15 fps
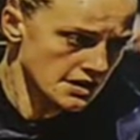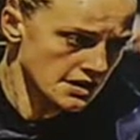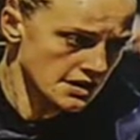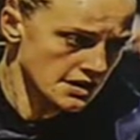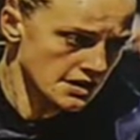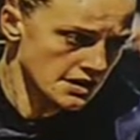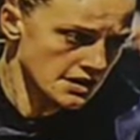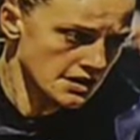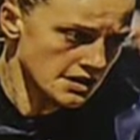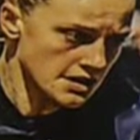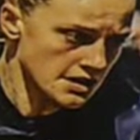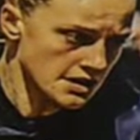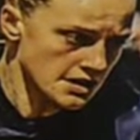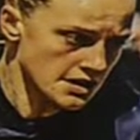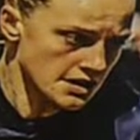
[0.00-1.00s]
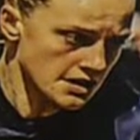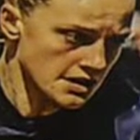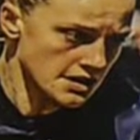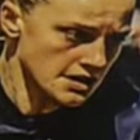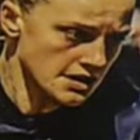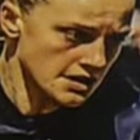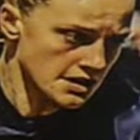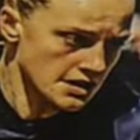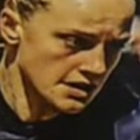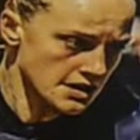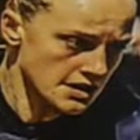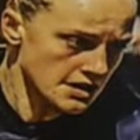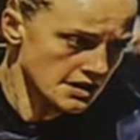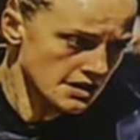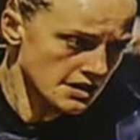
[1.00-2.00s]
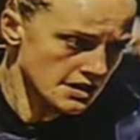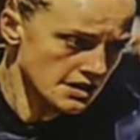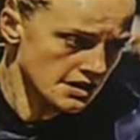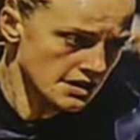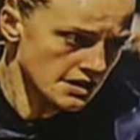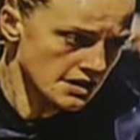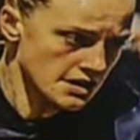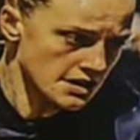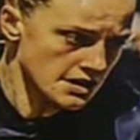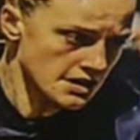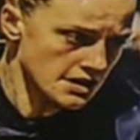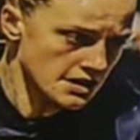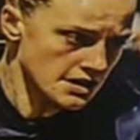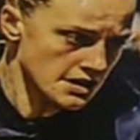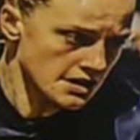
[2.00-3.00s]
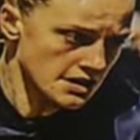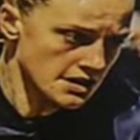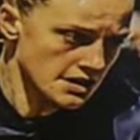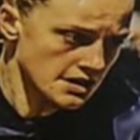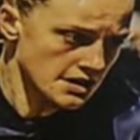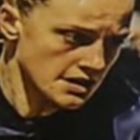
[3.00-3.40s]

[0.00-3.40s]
The person shown says nothing.